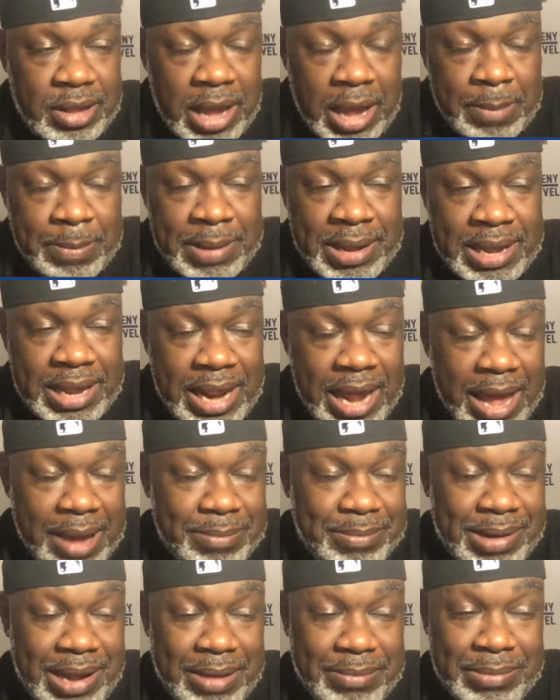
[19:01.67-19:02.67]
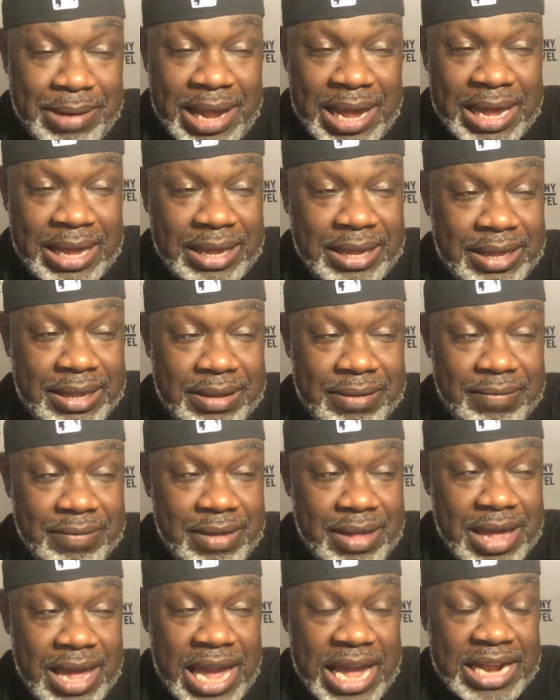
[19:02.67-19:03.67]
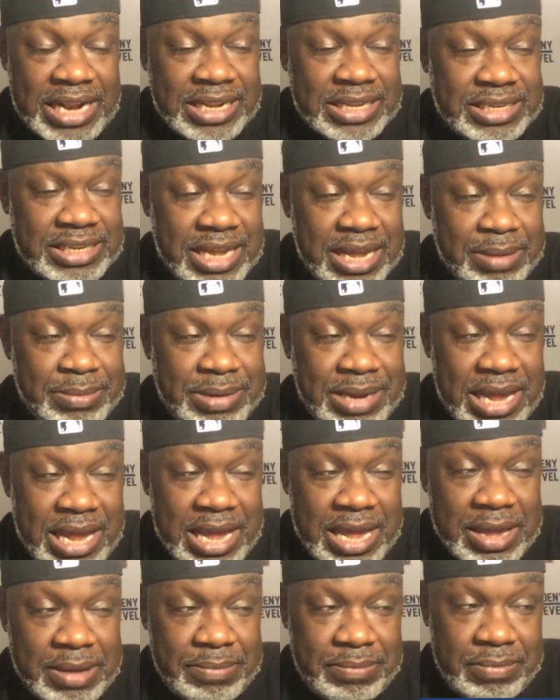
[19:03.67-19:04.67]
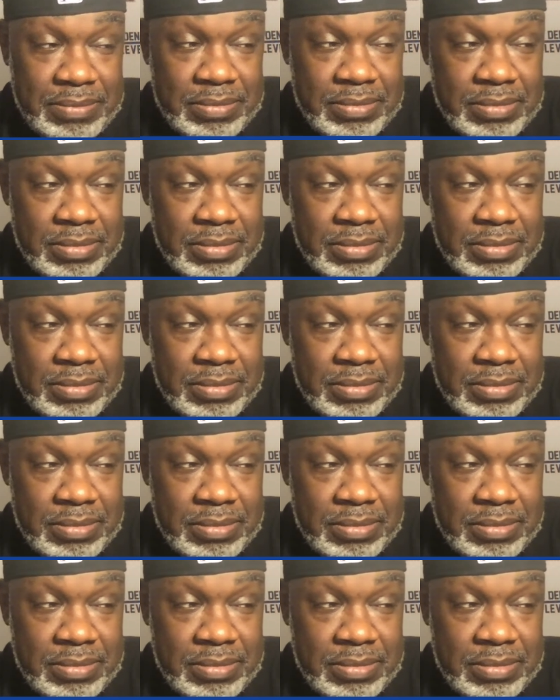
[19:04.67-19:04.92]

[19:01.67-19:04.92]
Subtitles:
I mean, I'm like, at the same time,